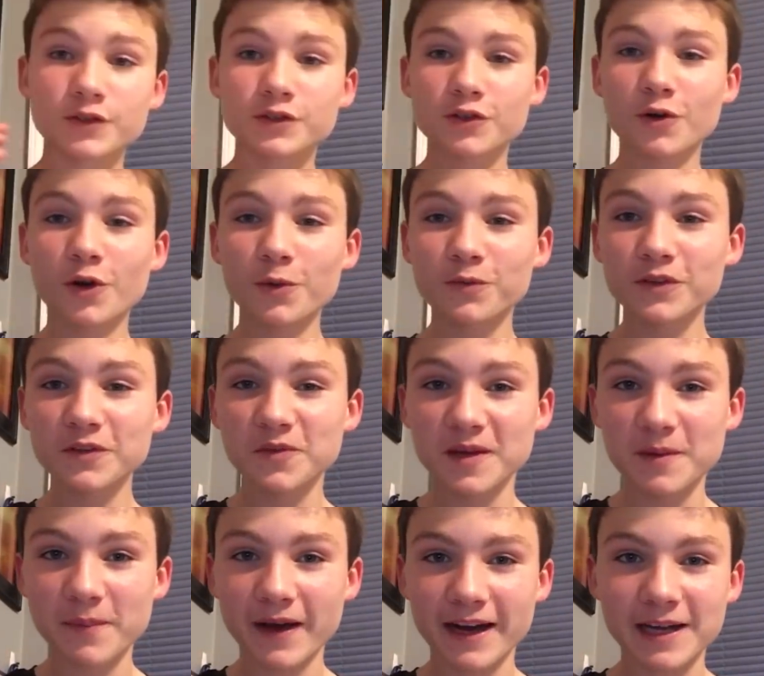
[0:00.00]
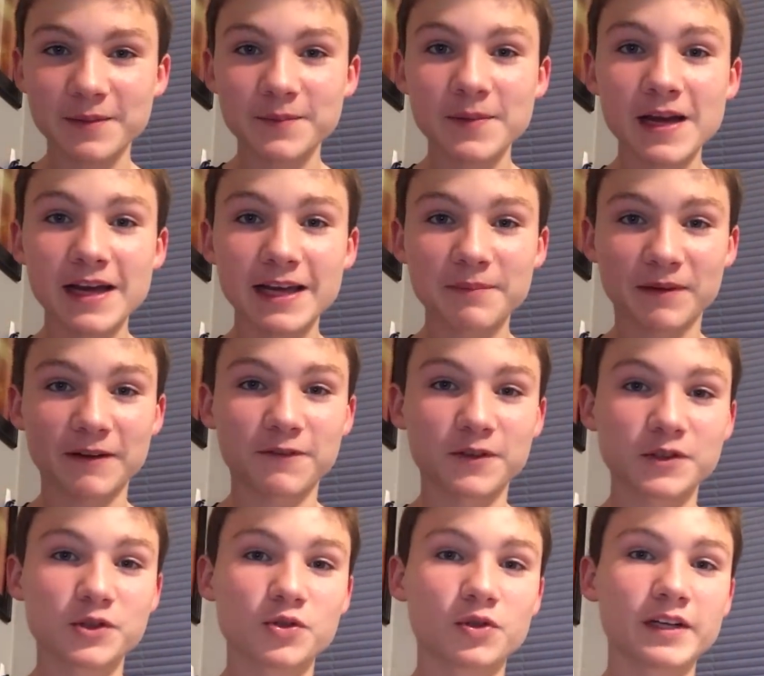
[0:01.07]
So hopefully we can pack him in my
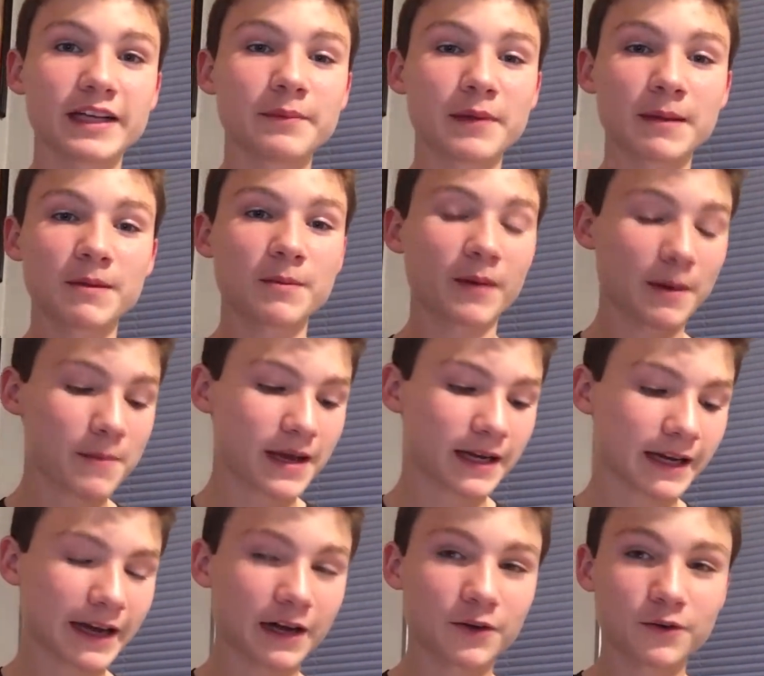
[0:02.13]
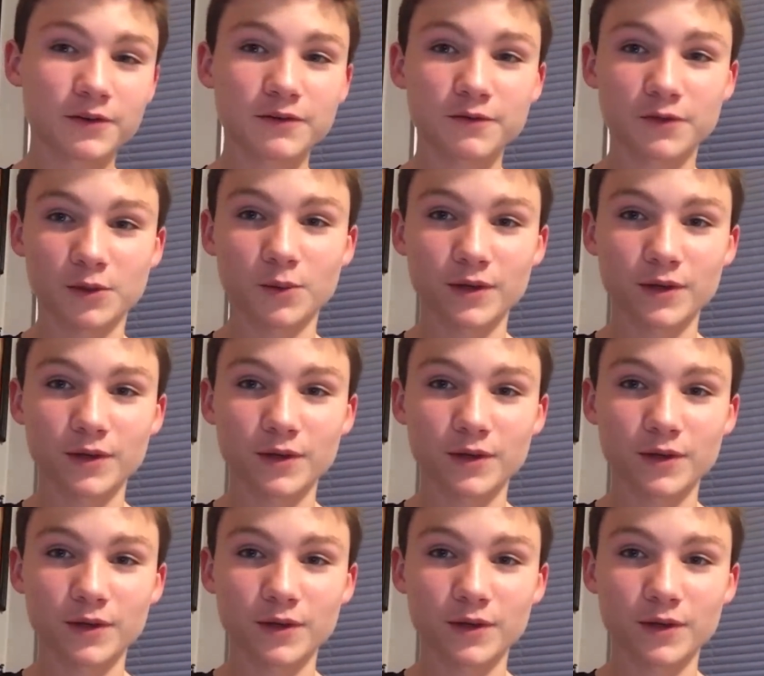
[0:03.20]
first 3, maybe my main account for